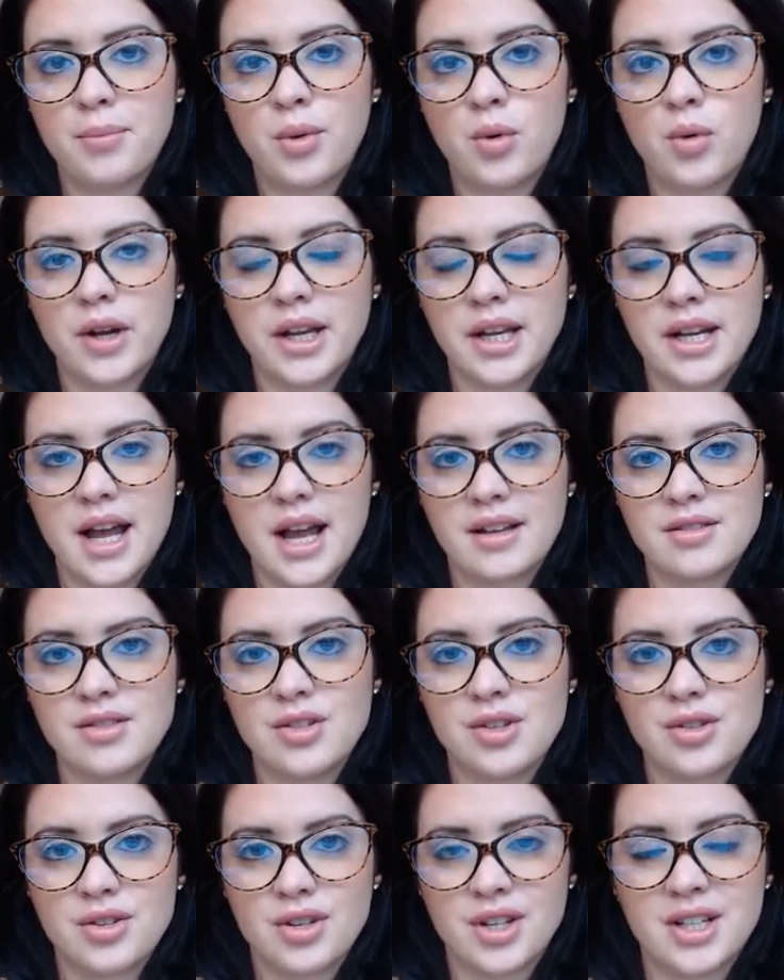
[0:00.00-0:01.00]
point as
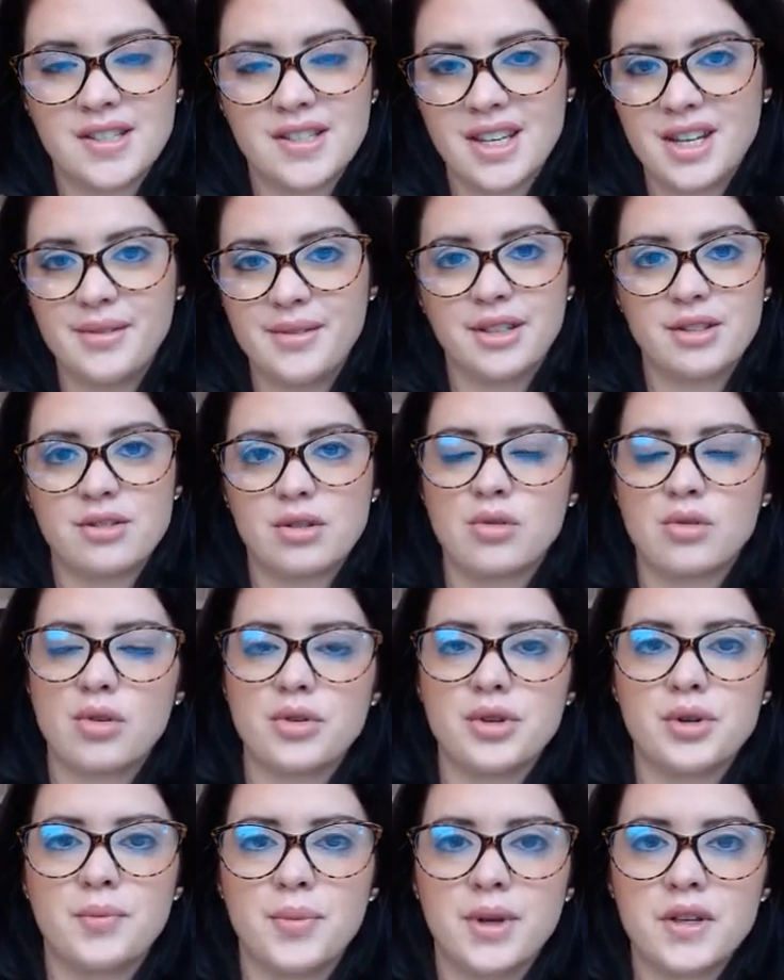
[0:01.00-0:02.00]
you're continuing to grow
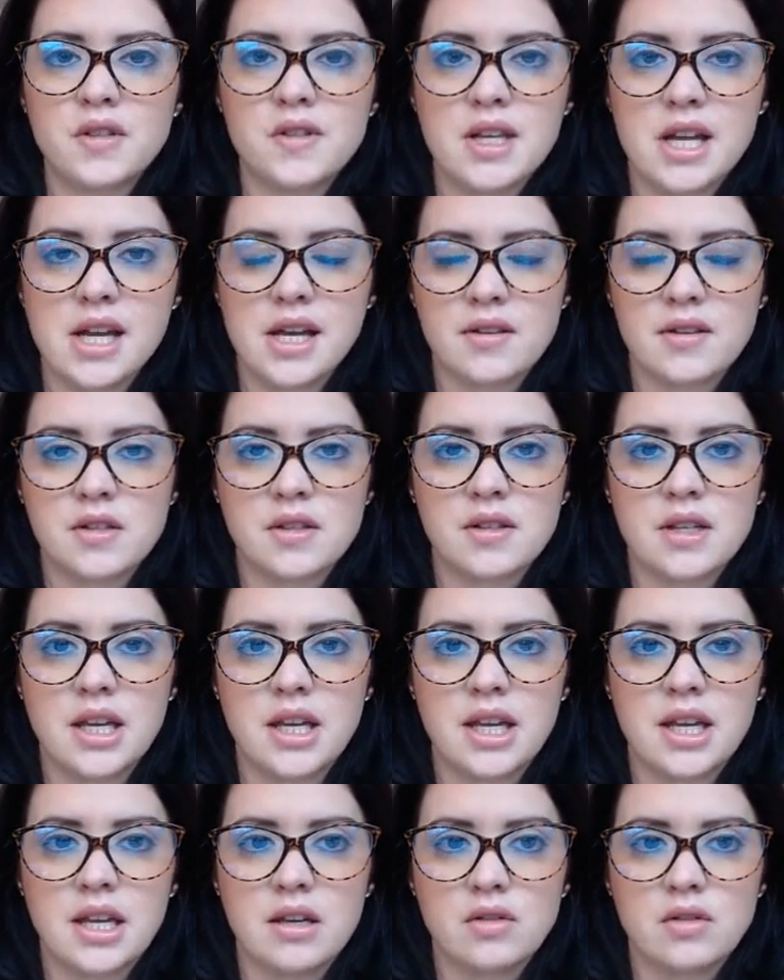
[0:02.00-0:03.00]
your business
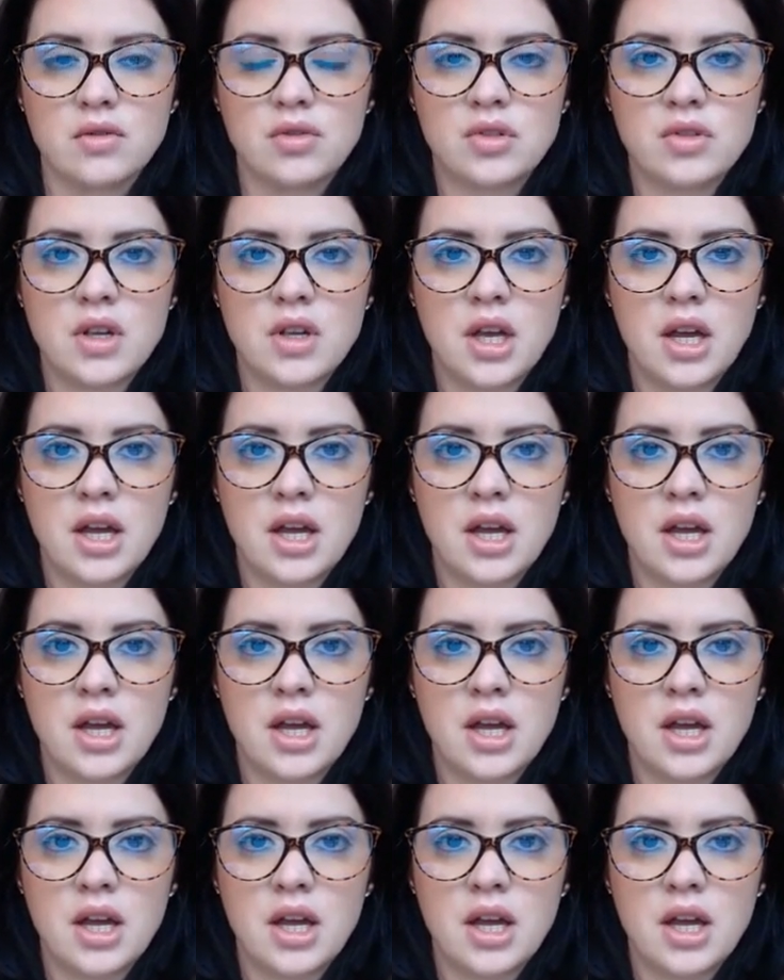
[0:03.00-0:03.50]
is